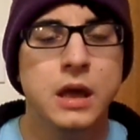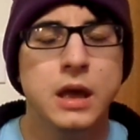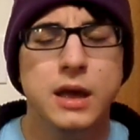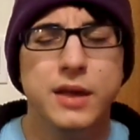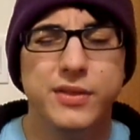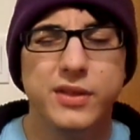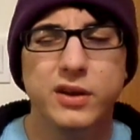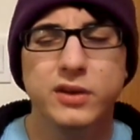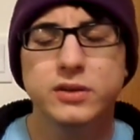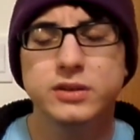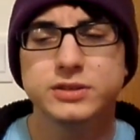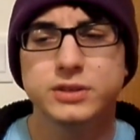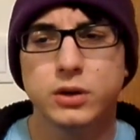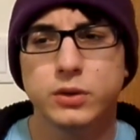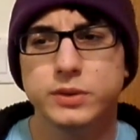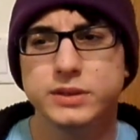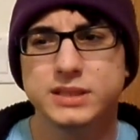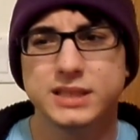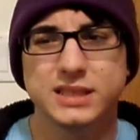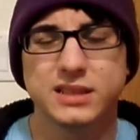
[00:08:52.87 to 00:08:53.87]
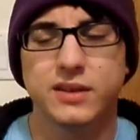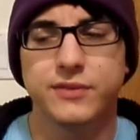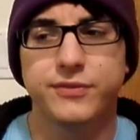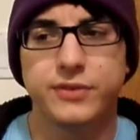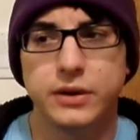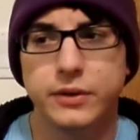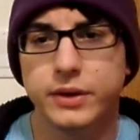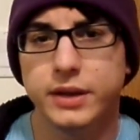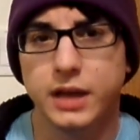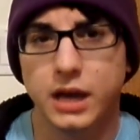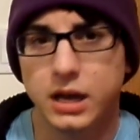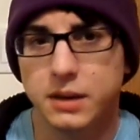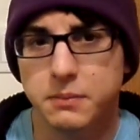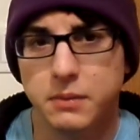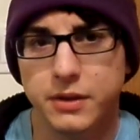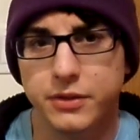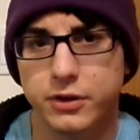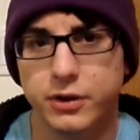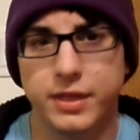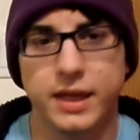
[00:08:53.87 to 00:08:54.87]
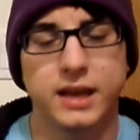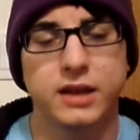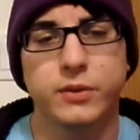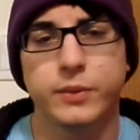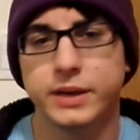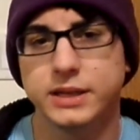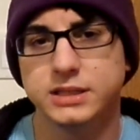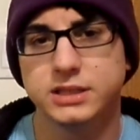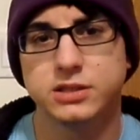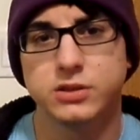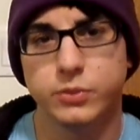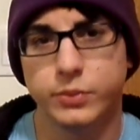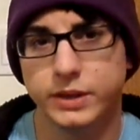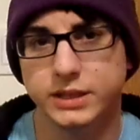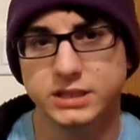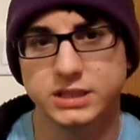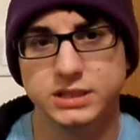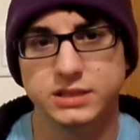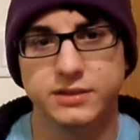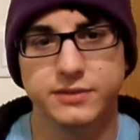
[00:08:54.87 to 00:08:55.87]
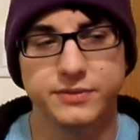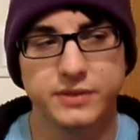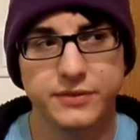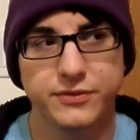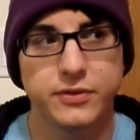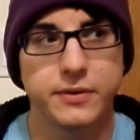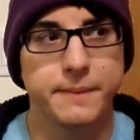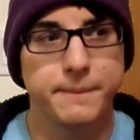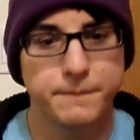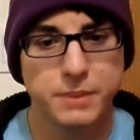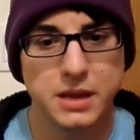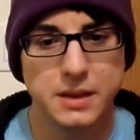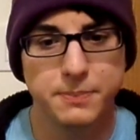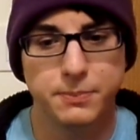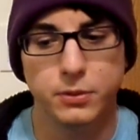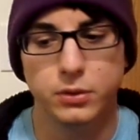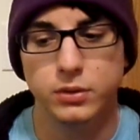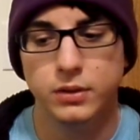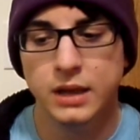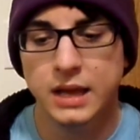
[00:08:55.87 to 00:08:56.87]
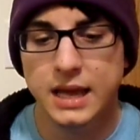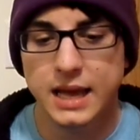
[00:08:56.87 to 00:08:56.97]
there is always like the fairy godmother that grants the wishes of different people,